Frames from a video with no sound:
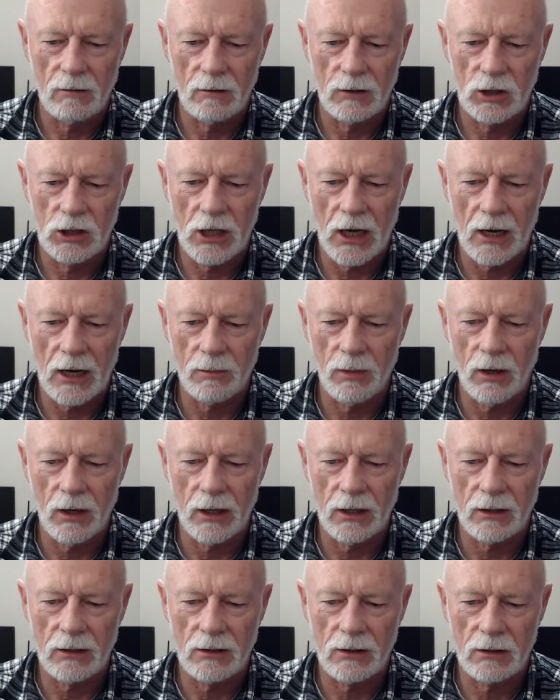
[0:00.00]
Shark
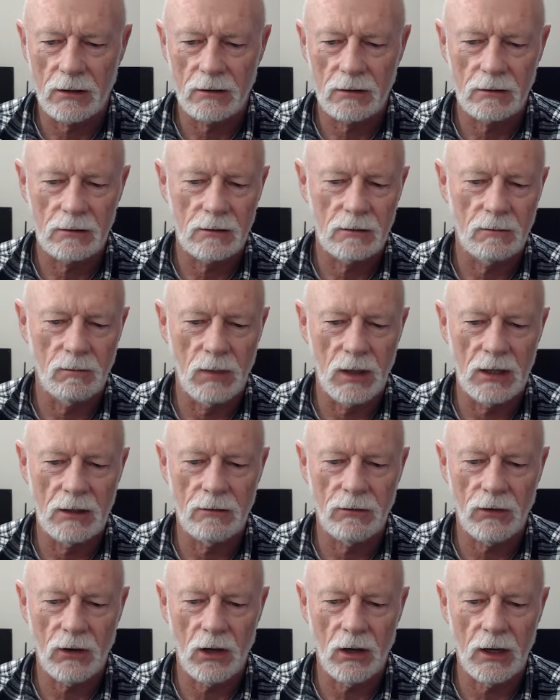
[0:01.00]
bite, been
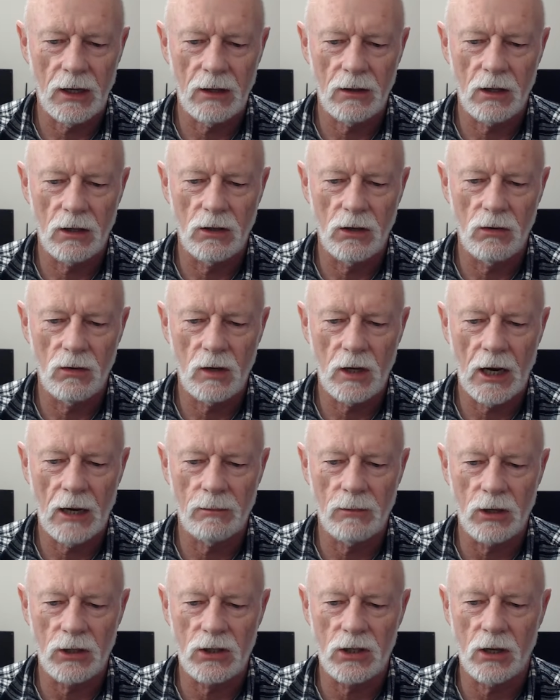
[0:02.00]
flying. The new
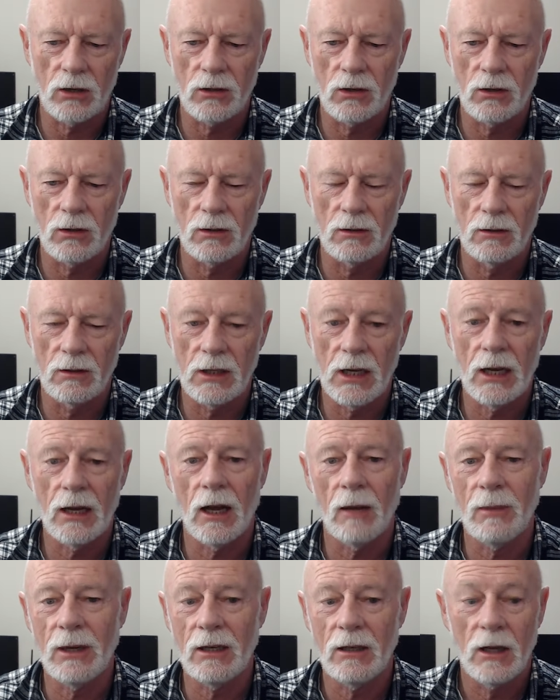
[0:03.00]
camera, so good. Yeah,
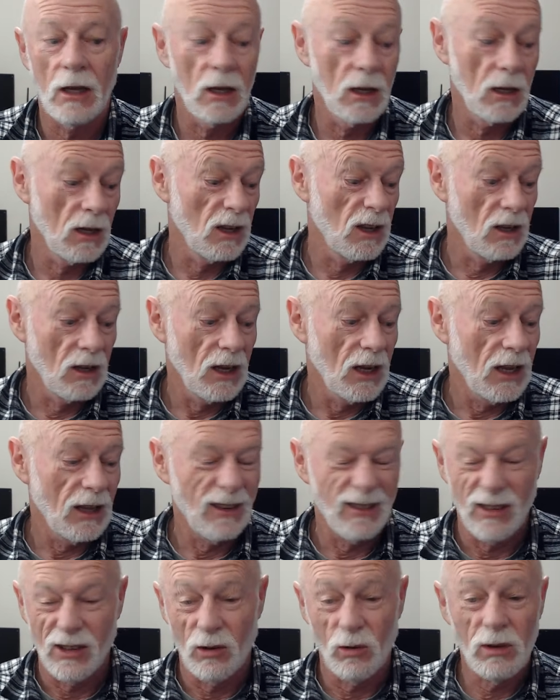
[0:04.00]
I mean,
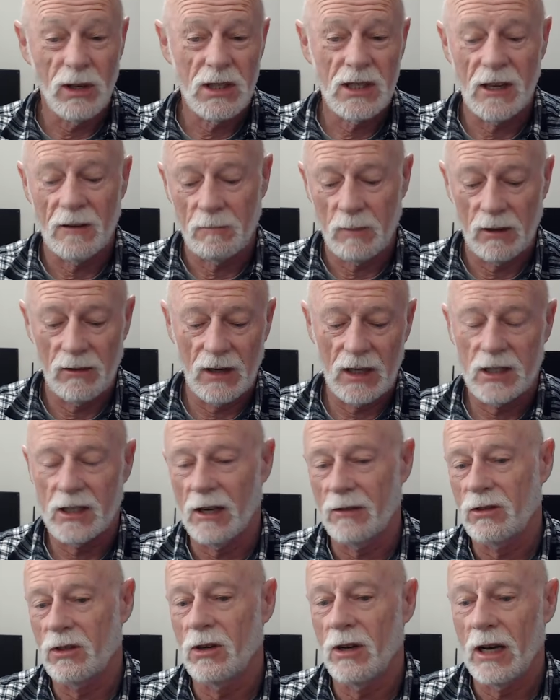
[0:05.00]
all this FPV
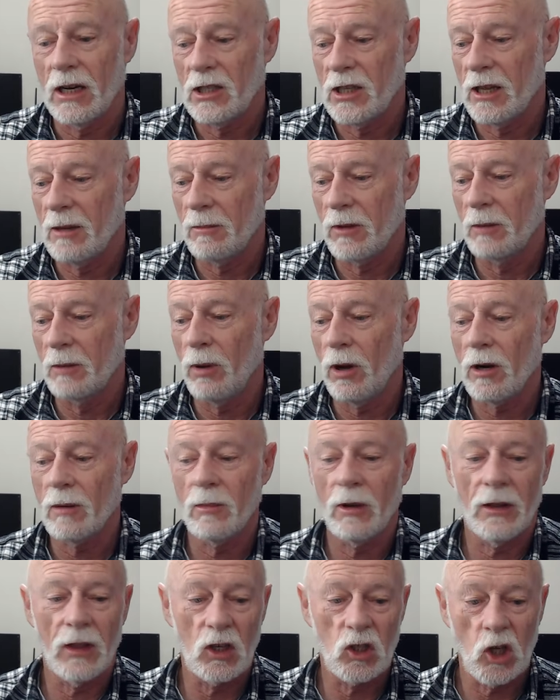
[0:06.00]
stuff's good. Actually, the bottom
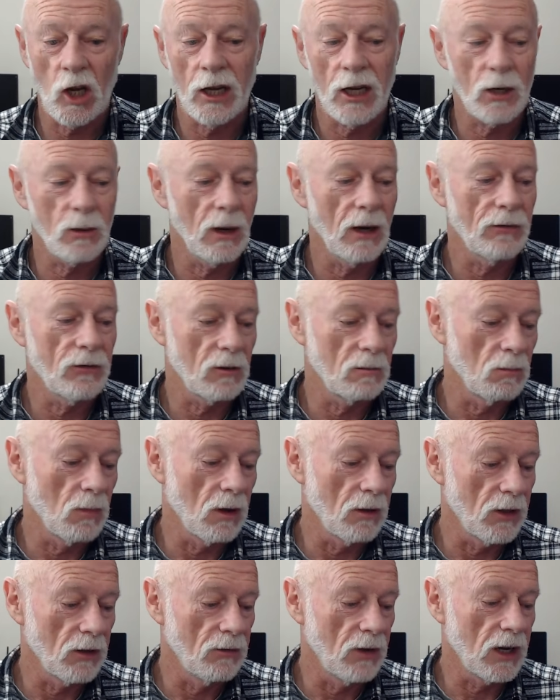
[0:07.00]
line, the takeaway from
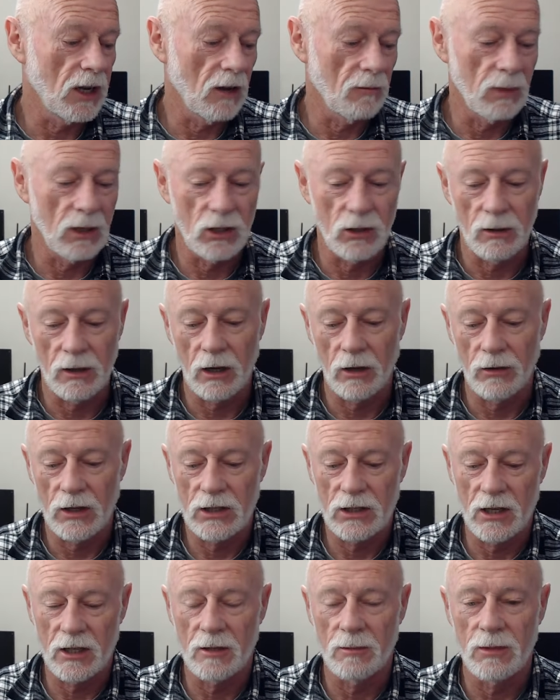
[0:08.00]
what the video I've been doing on these
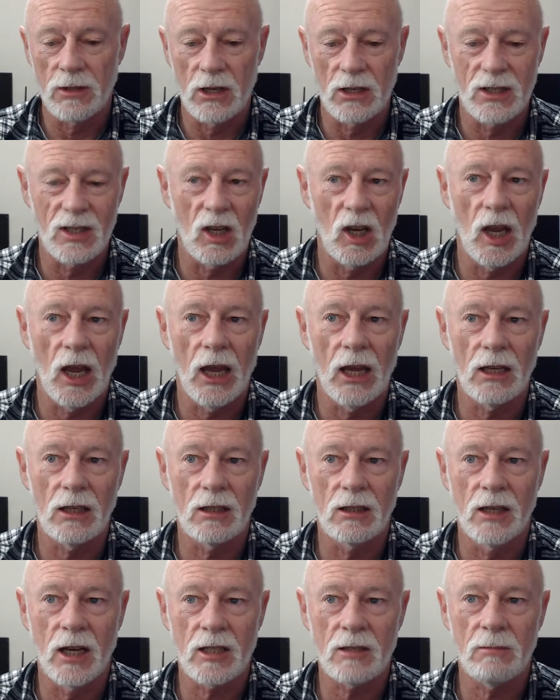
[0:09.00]
systems is
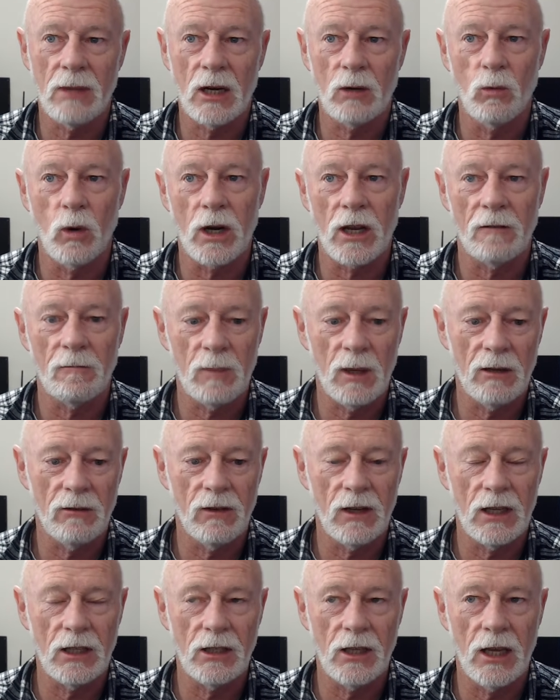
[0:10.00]
it doesn't matter what
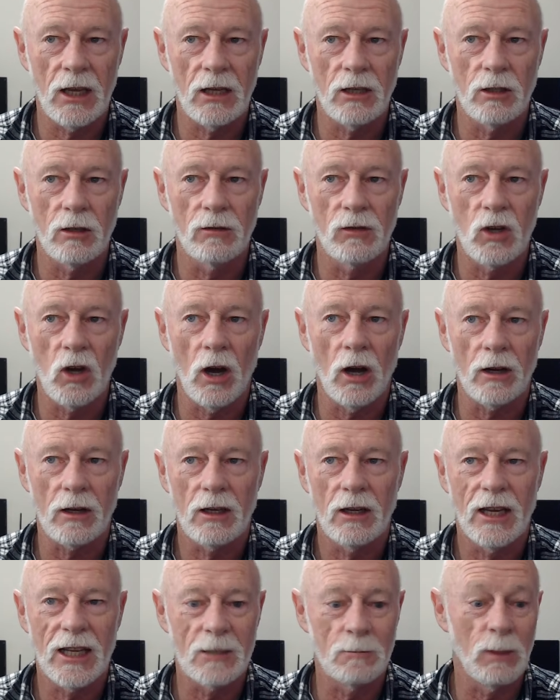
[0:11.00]
FPV gear you've got.
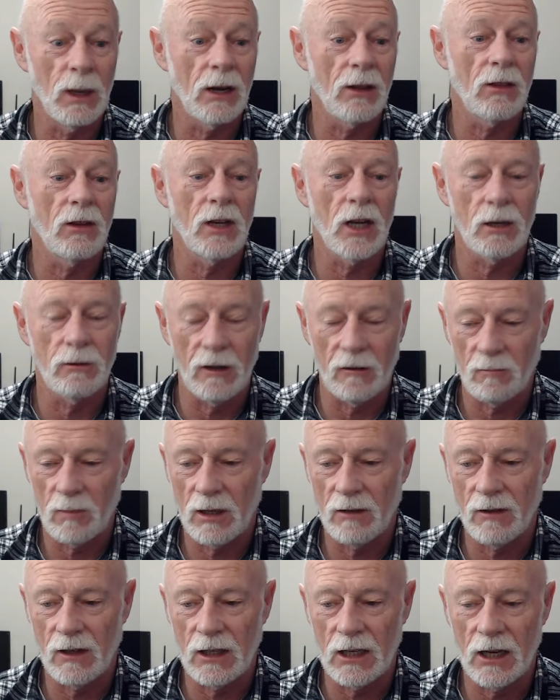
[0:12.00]
It's better than no
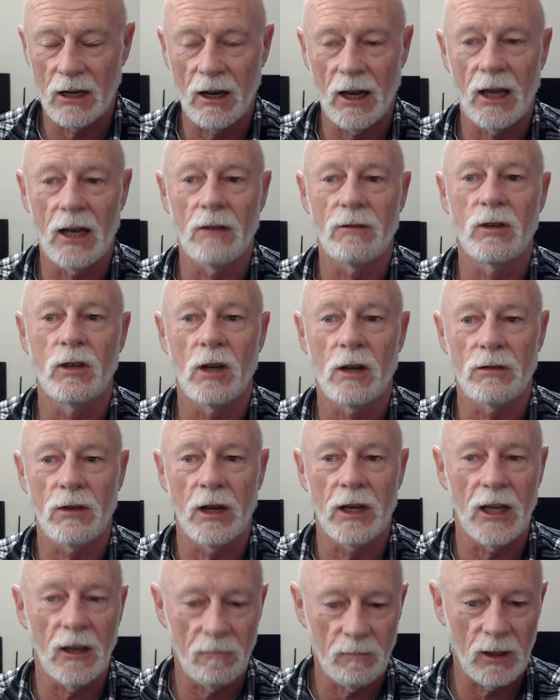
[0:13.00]
FPV gear. And if you're not
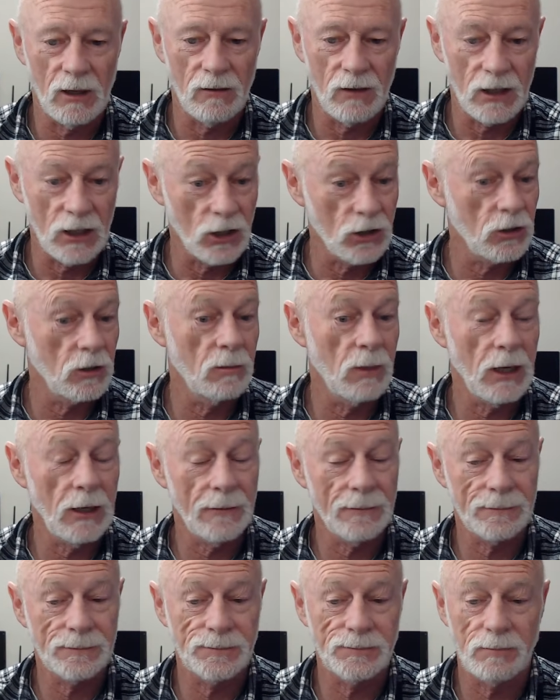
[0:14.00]
flying FPV, you should be,
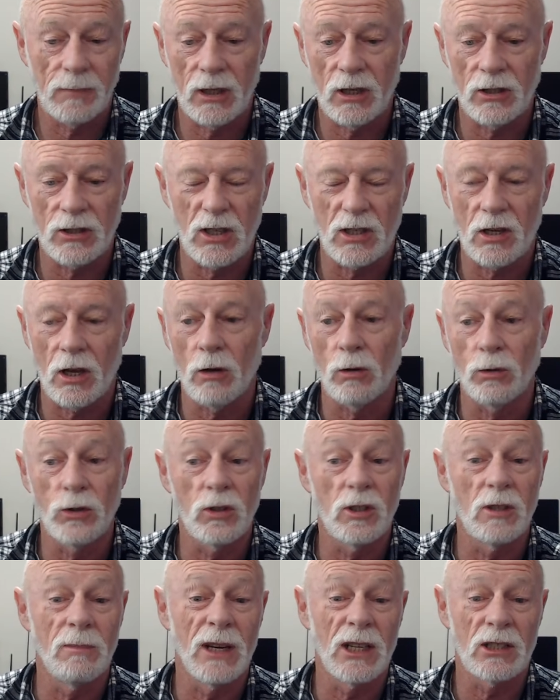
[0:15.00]
because it's a whole new
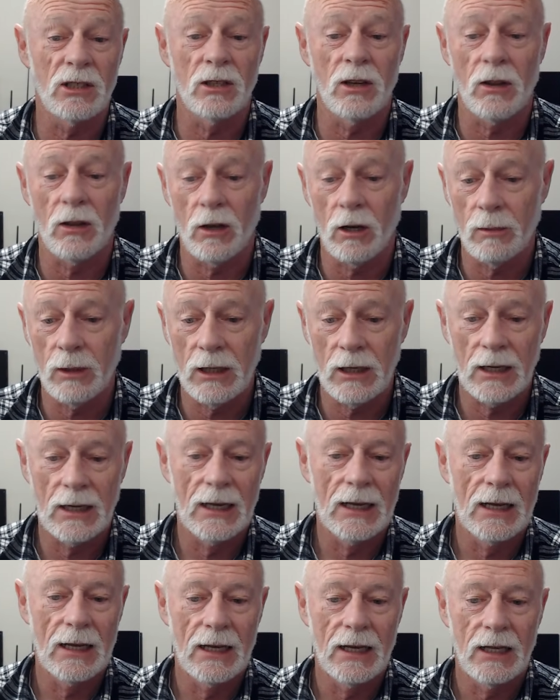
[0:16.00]
dimension to the hobby.
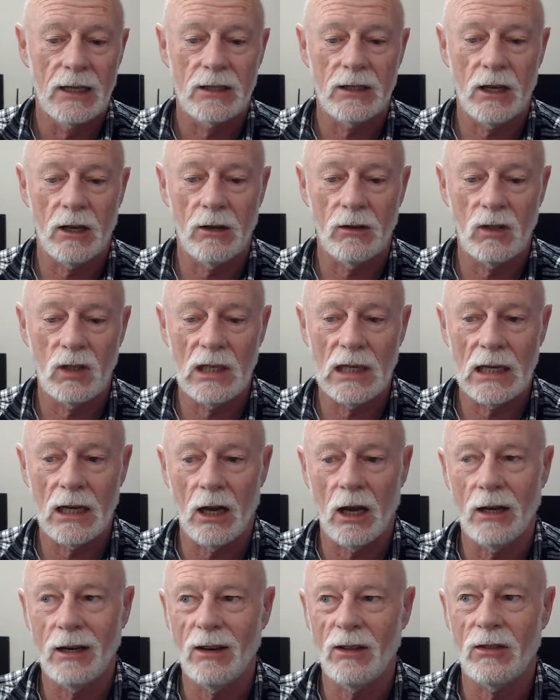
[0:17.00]
So yeah,
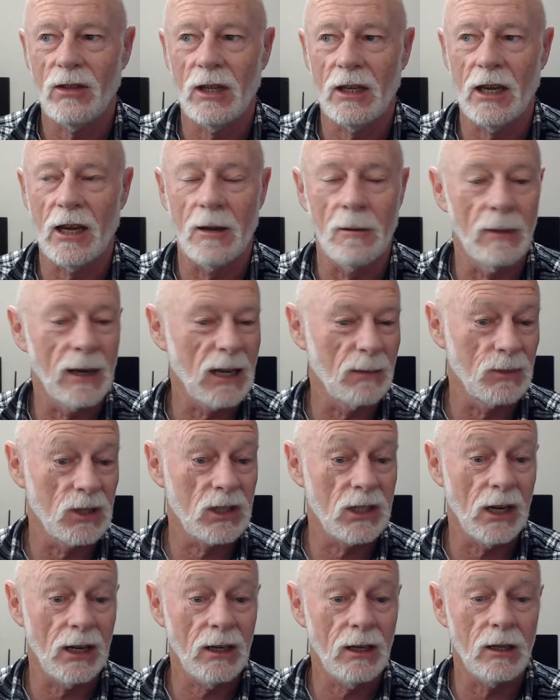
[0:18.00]
I don't think you can make a
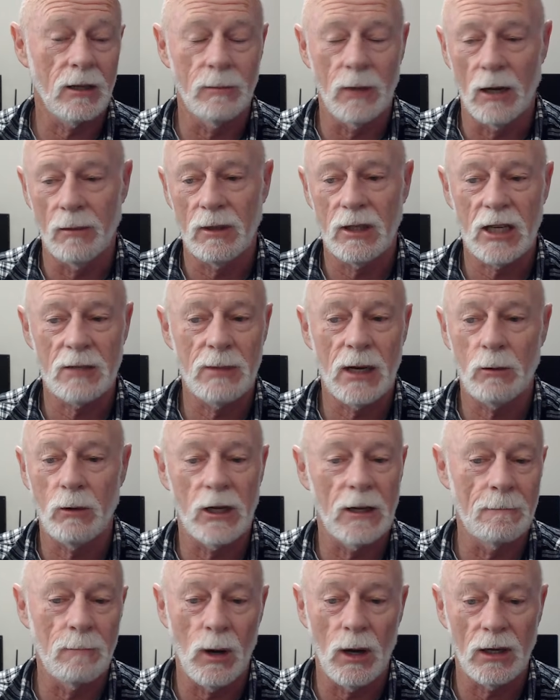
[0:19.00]
mistake at the moment. It doesn't matter what
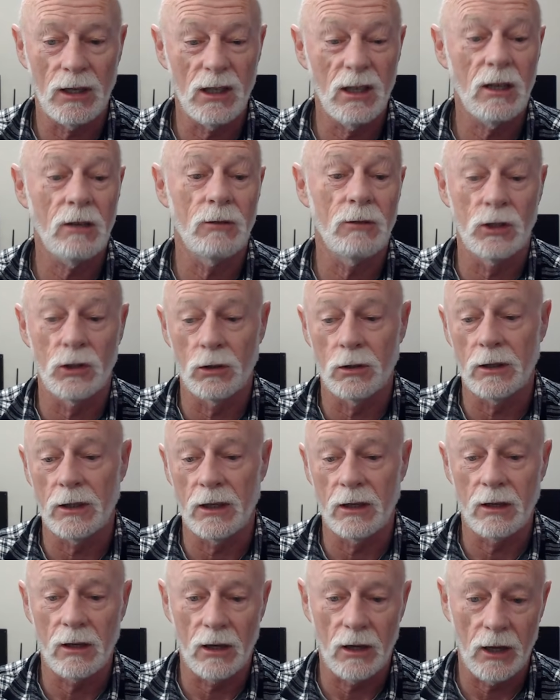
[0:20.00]
you buy. You're going to enjoy it.
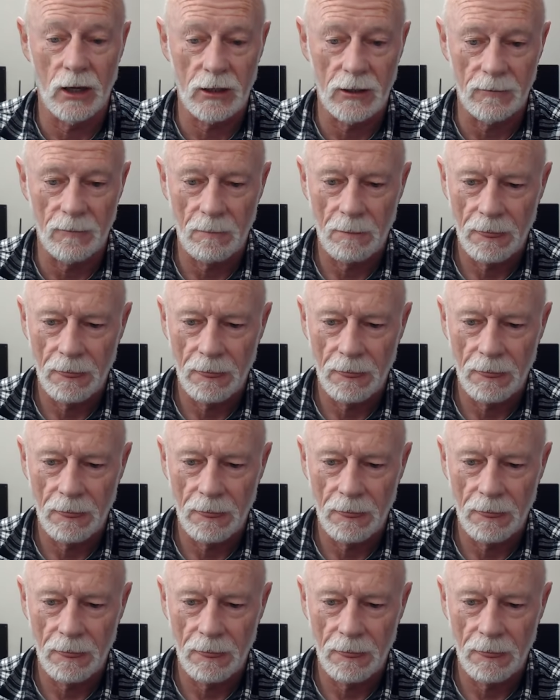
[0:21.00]
You're going to like it.